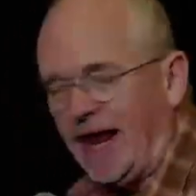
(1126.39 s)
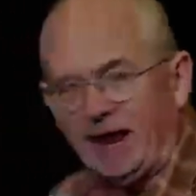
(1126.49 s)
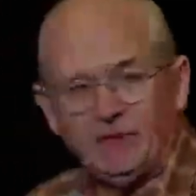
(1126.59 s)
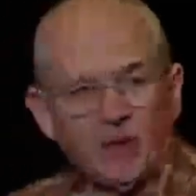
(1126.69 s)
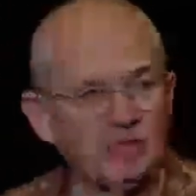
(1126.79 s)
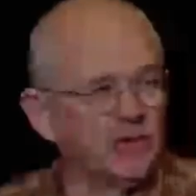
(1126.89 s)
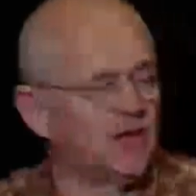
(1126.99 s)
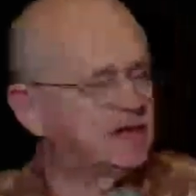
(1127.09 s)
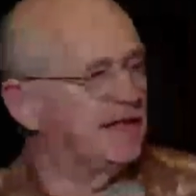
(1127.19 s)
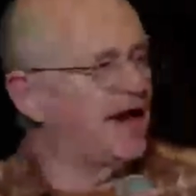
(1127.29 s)
Have you ever
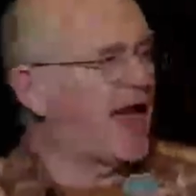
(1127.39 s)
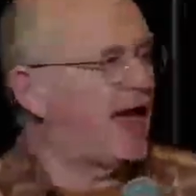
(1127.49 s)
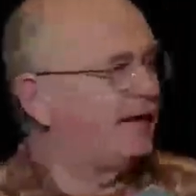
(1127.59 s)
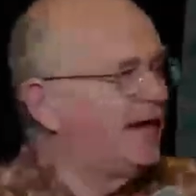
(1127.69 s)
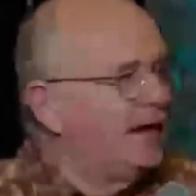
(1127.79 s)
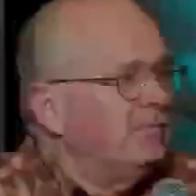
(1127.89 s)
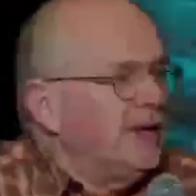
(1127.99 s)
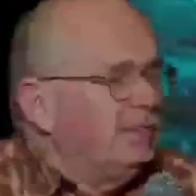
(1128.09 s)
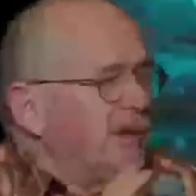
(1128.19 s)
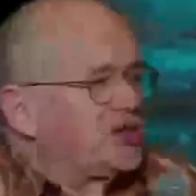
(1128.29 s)
looked in an, been, been